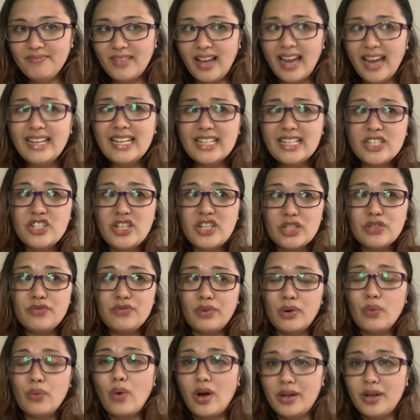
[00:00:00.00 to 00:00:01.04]
And that's just
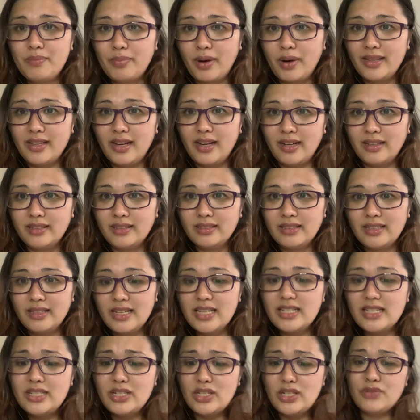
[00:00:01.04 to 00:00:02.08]
for one product.
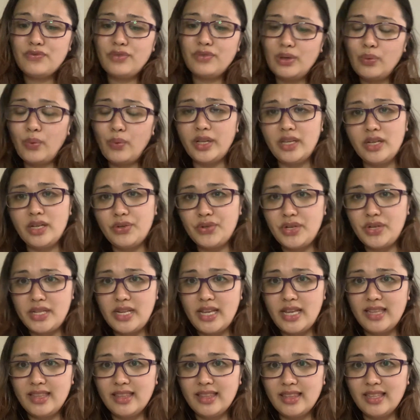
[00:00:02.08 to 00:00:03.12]
That's just for one
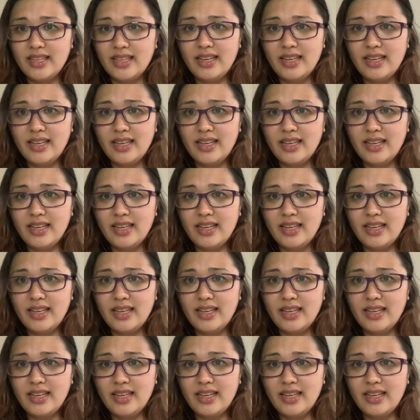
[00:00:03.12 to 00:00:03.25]
ingredient.